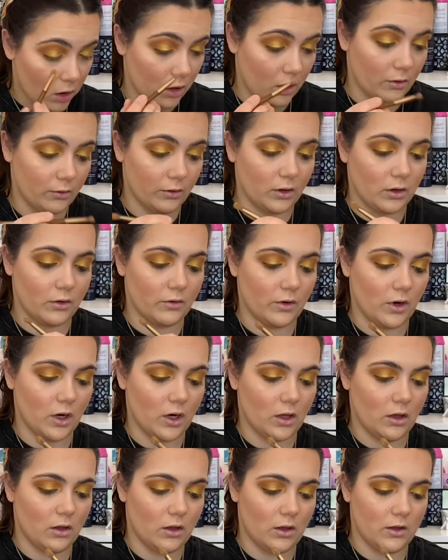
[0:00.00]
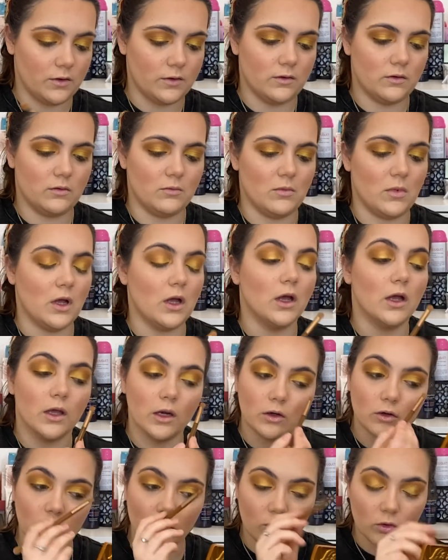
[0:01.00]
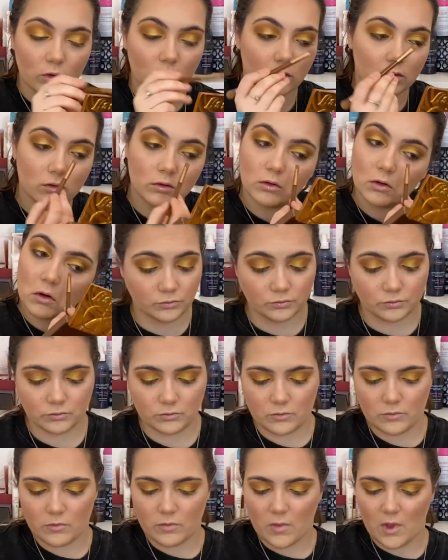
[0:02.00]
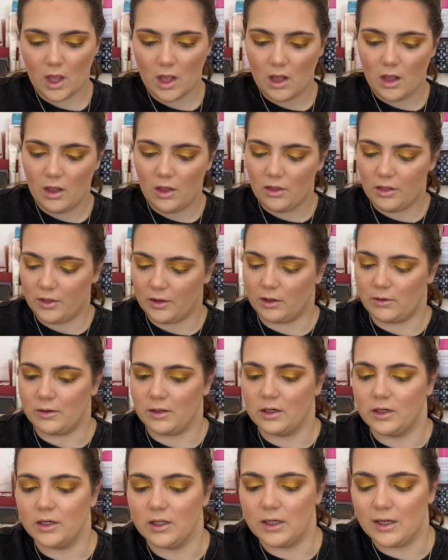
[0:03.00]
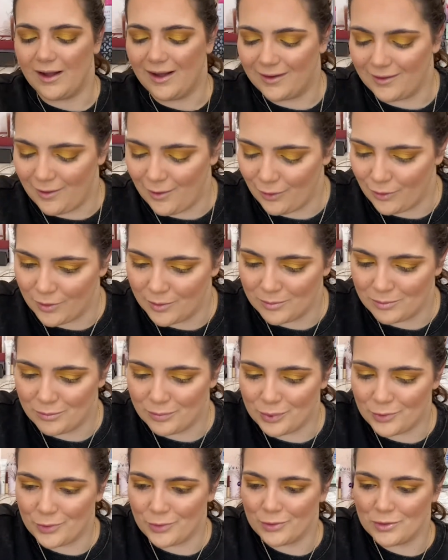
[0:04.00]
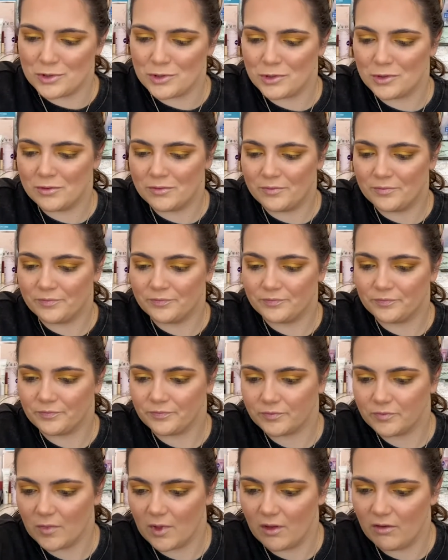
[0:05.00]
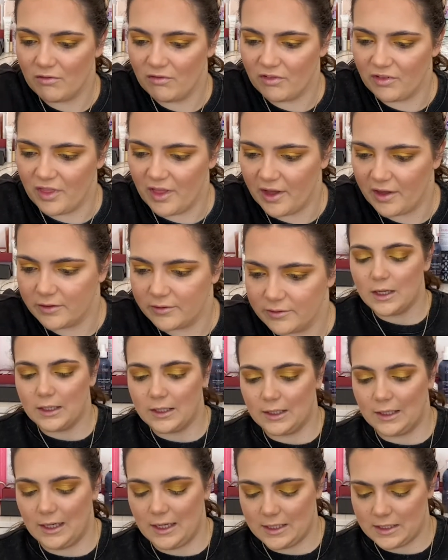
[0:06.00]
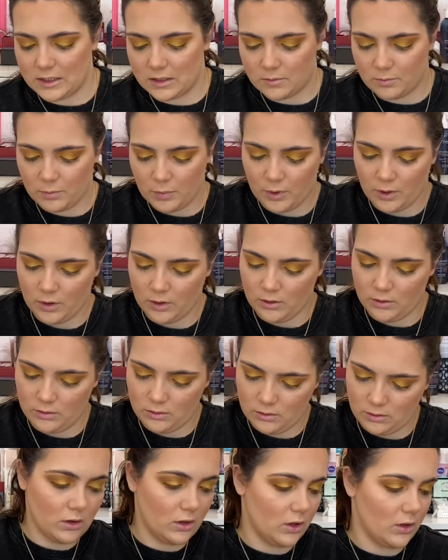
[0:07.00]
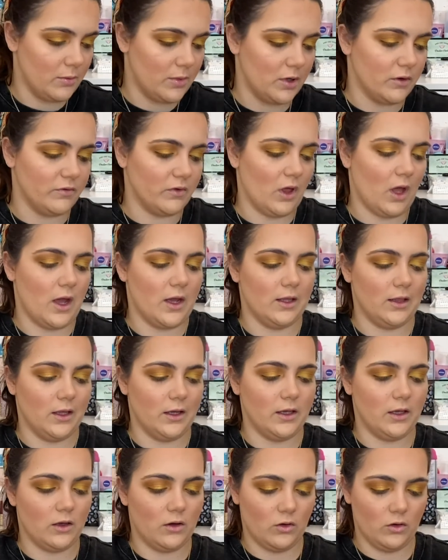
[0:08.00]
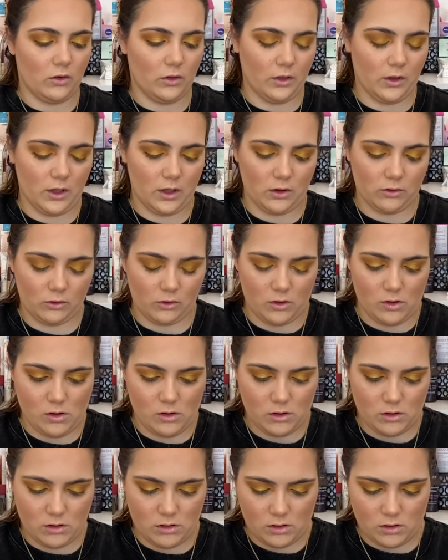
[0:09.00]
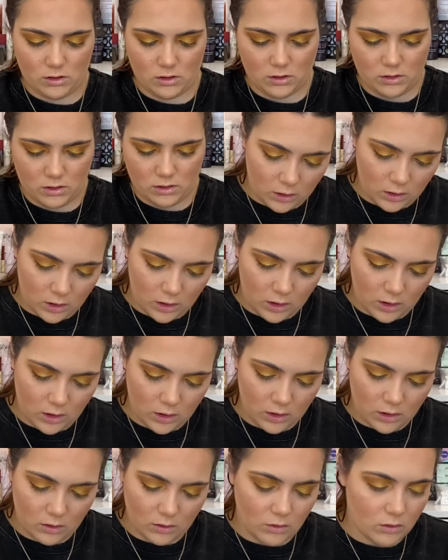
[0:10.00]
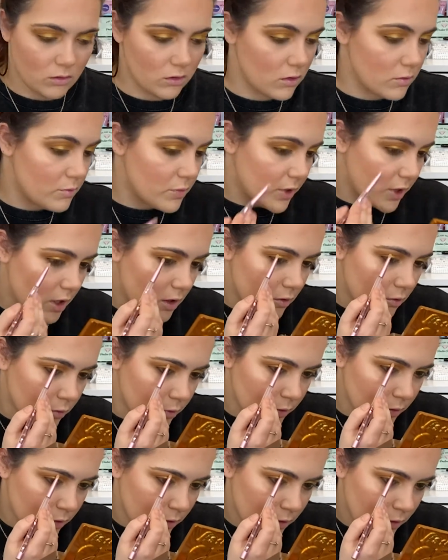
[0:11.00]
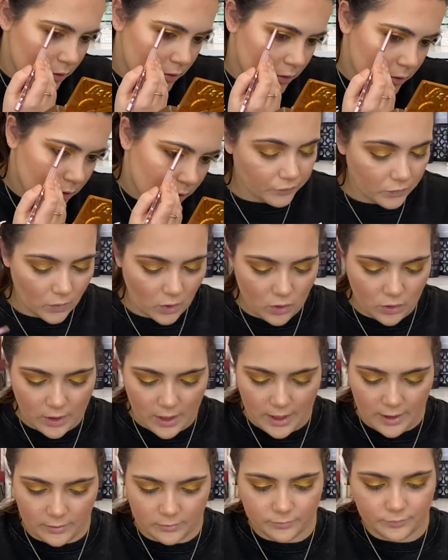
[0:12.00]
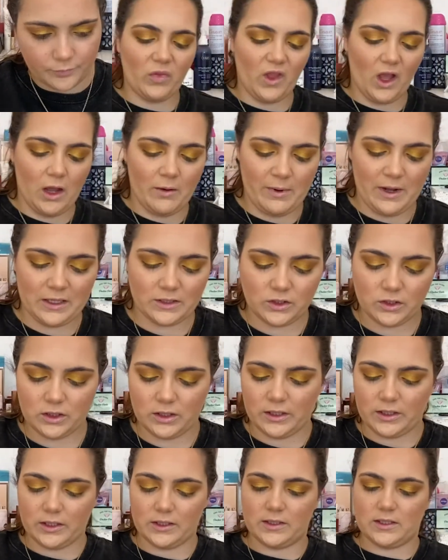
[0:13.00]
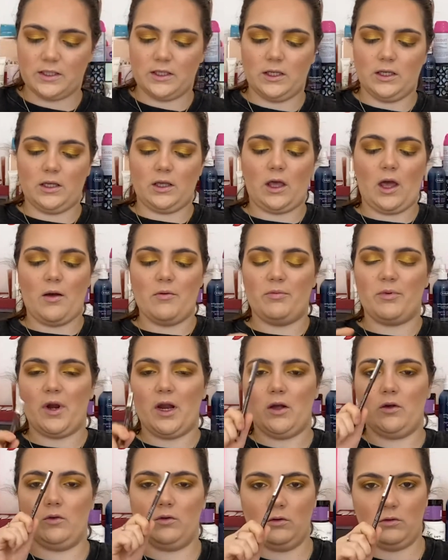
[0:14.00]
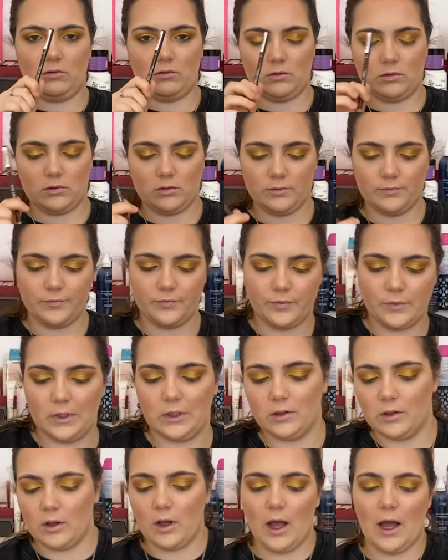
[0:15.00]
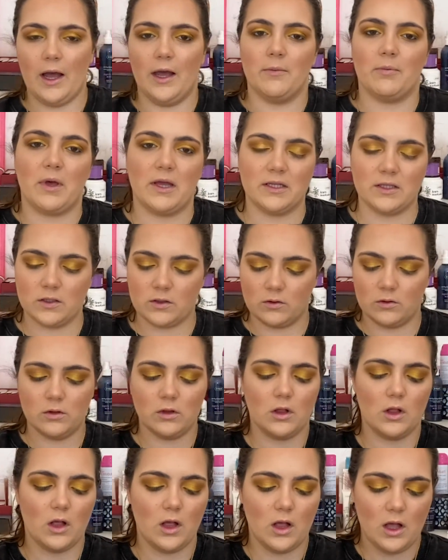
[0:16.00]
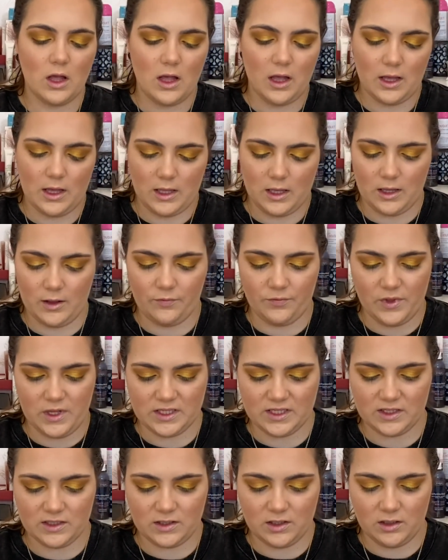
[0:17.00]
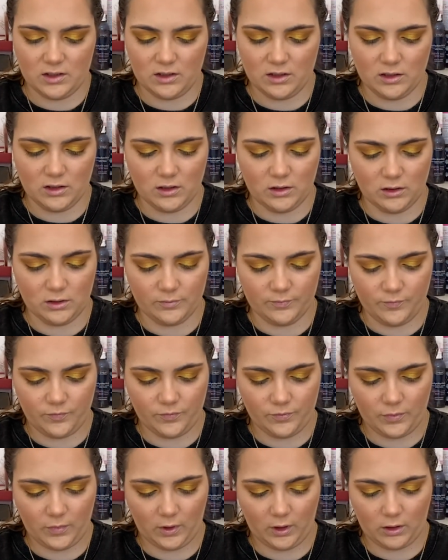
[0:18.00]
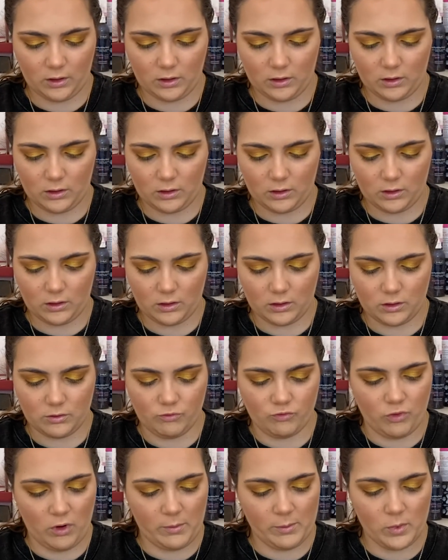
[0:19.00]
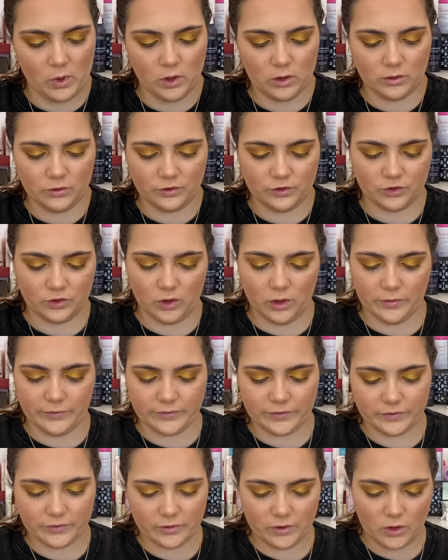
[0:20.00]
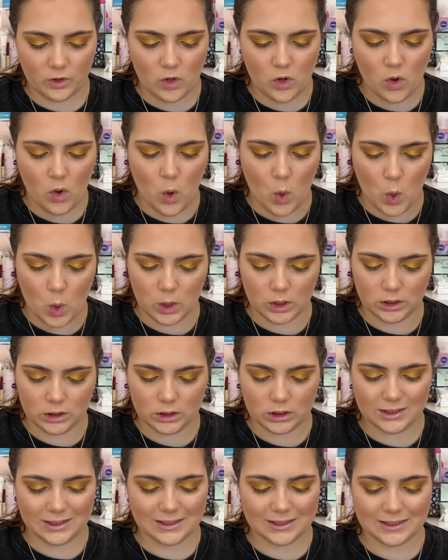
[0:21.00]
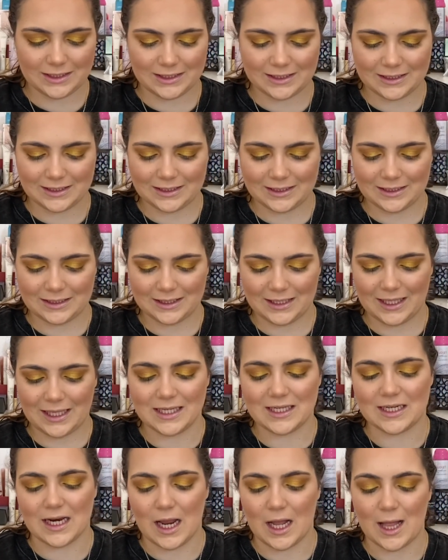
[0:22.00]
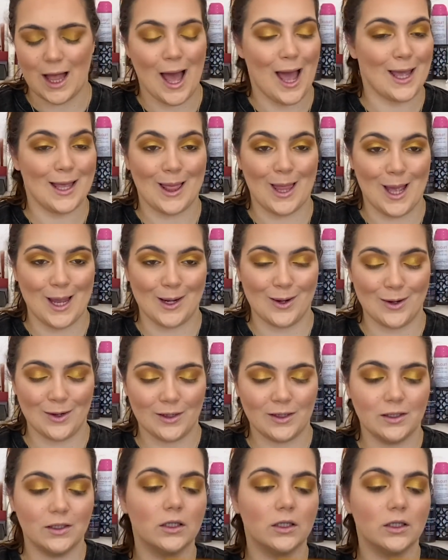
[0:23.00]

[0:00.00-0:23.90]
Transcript: I'm gonna run it as my inner corner. I think I'm gonna need another brush for that. Let's put a bit of the highlight on the inner corner and on the brow. Okay, I'm actually gonna take a brown eye pencil, and this is the Rimmel Soft Kohl Kajal Eyeliner.